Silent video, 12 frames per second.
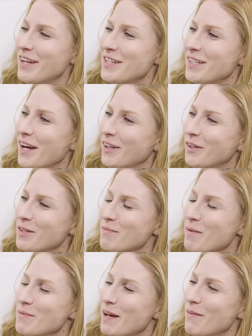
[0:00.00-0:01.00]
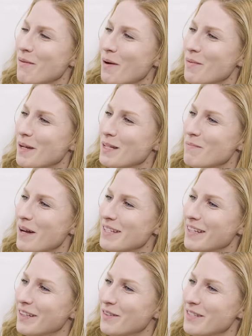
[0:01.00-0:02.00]
I just got goosebumps everywhere because my
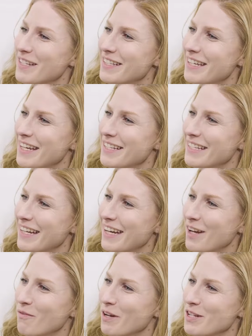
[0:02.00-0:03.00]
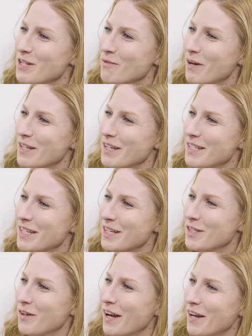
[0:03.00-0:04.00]
son goes to CAC and we just went to
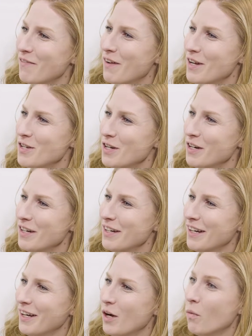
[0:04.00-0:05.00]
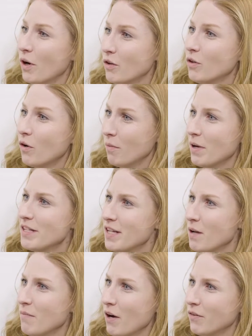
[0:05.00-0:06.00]
6th grade adventure where you go to
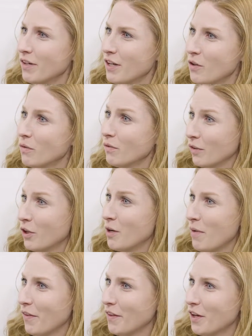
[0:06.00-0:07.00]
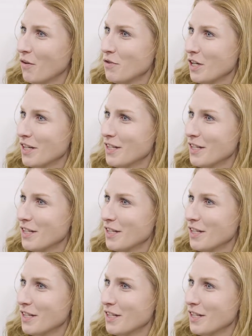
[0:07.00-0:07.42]
Mustang Mountain and you learn about the coaches.